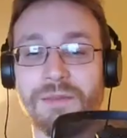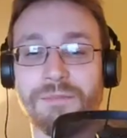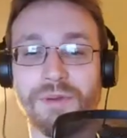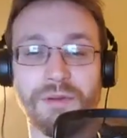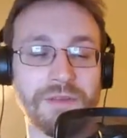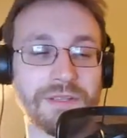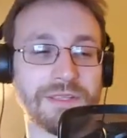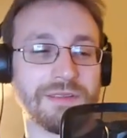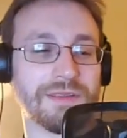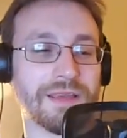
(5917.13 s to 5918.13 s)

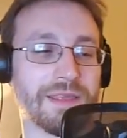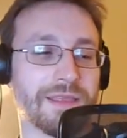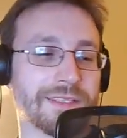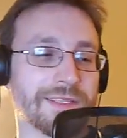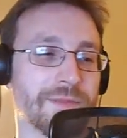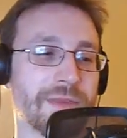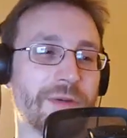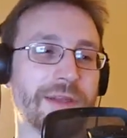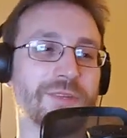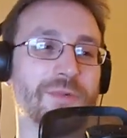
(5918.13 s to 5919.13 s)
Perfect. I think that's going to be
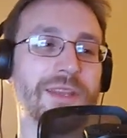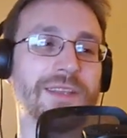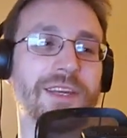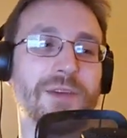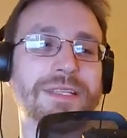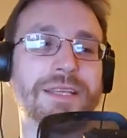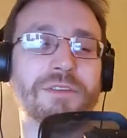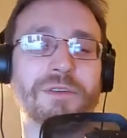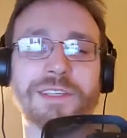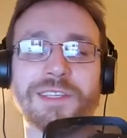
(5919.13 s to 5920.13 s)
great to witness. I always love
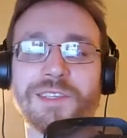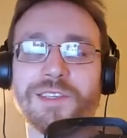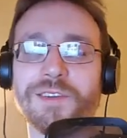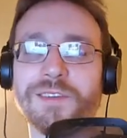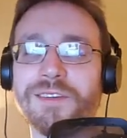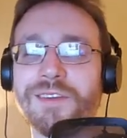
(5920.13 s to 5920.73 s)
your essays, sir.